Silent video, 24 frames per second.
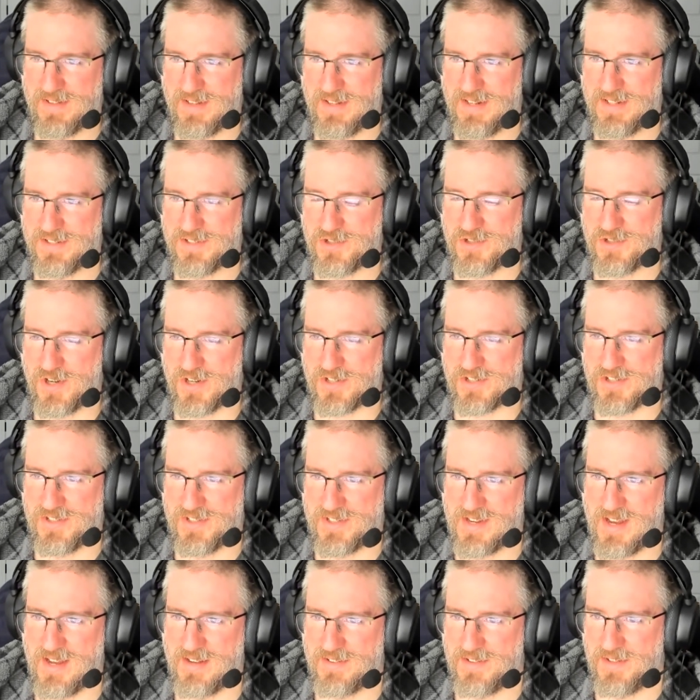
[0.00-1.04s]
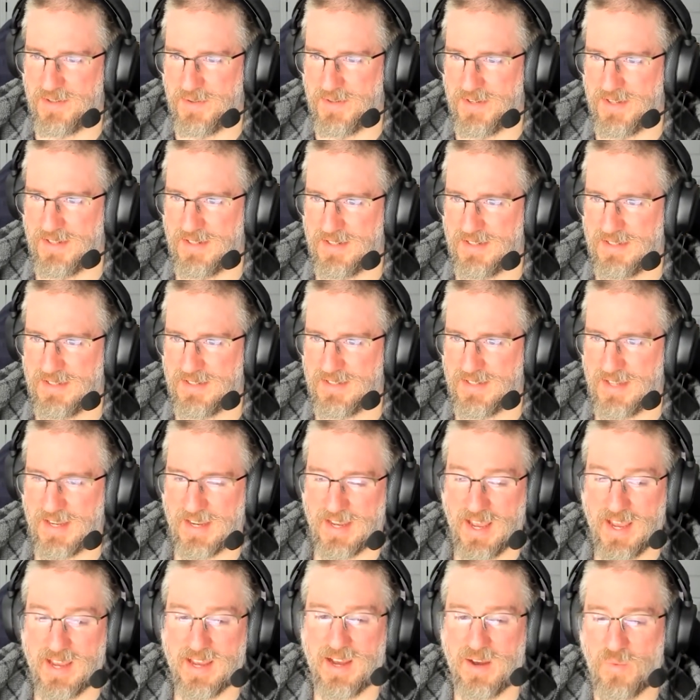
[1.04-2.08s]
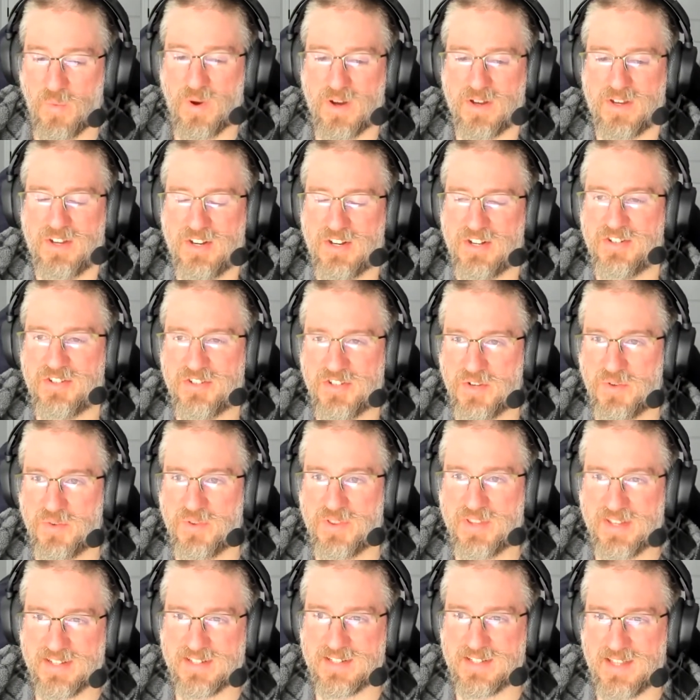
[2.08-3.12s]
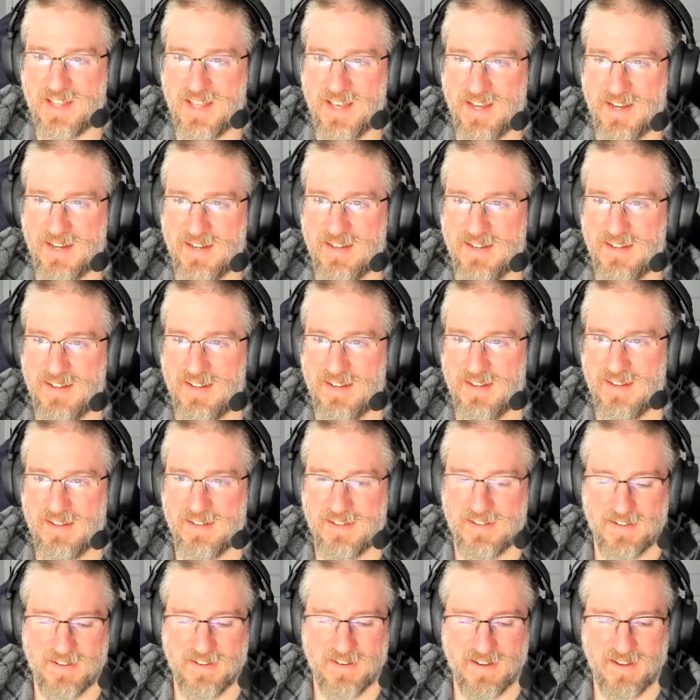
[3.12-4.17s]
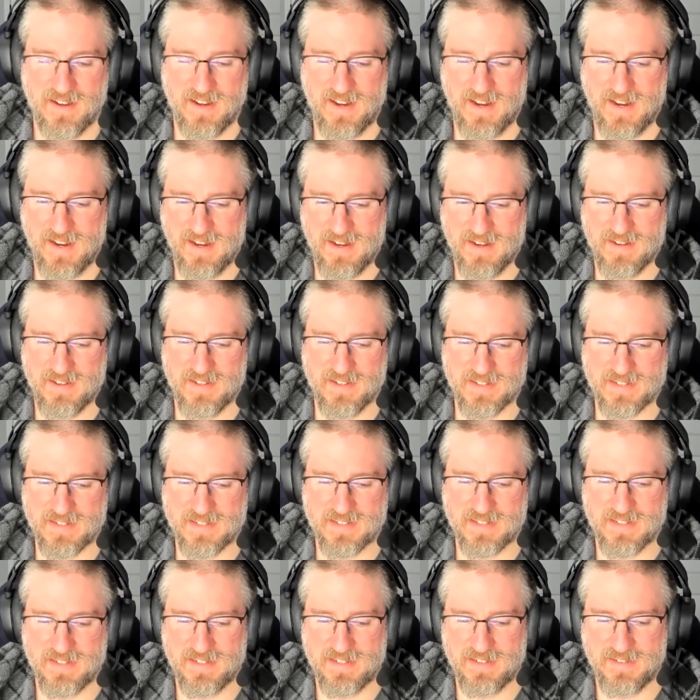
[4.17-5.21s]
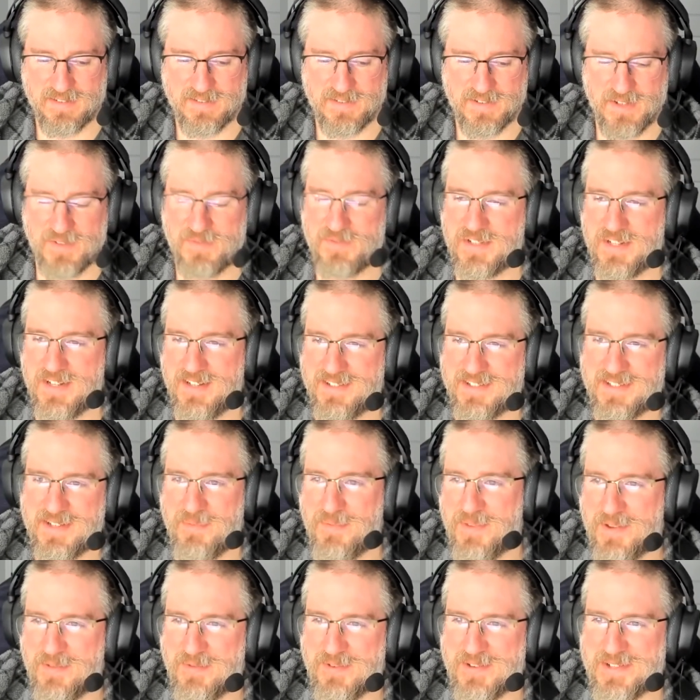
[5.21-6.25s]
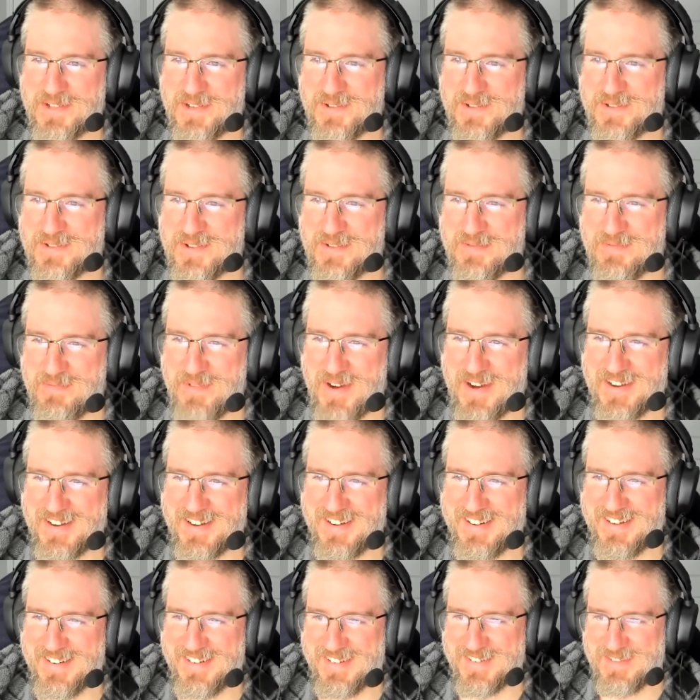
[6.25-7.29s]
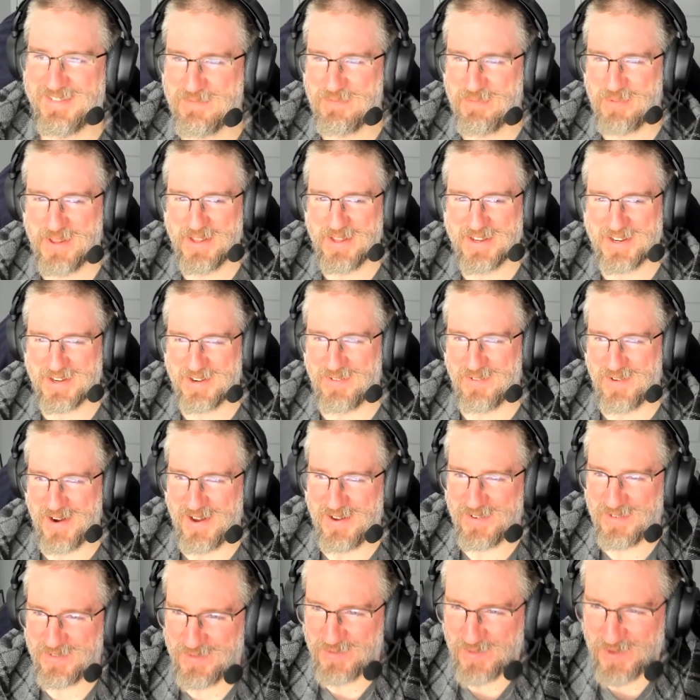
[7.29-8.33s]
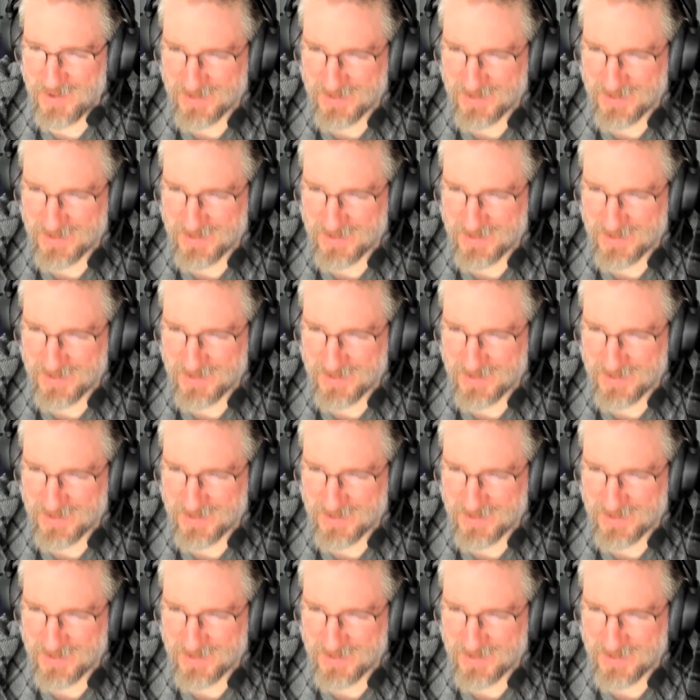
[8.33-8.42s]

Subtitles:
an instruction set to it, like, hey, I want you to do this thing. And you've seen some of the results of my playing around while